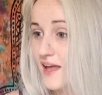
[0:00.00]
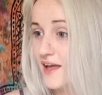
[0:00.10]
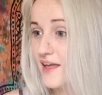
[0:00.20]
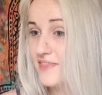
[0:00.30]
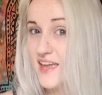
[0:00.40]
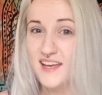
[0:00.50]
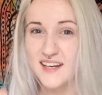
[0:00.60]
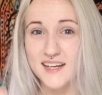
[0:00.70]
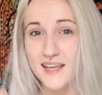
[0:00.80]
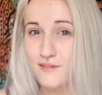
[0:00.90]
and they
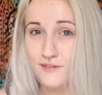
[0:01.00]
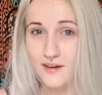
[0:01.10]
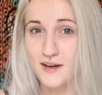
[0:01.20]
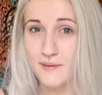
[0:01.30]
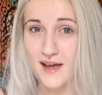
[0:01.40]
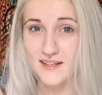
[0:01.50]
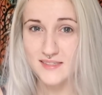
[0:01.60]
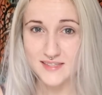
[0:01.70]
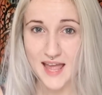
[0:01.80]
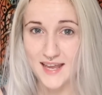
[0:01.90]
can leave a very bad
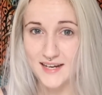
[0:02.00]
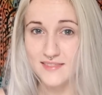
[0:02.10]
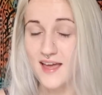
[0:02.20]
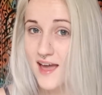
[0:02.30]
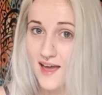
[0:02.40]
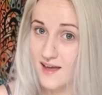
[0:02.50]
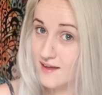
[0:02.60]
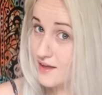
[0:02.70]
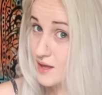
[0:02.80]
stain in the hair.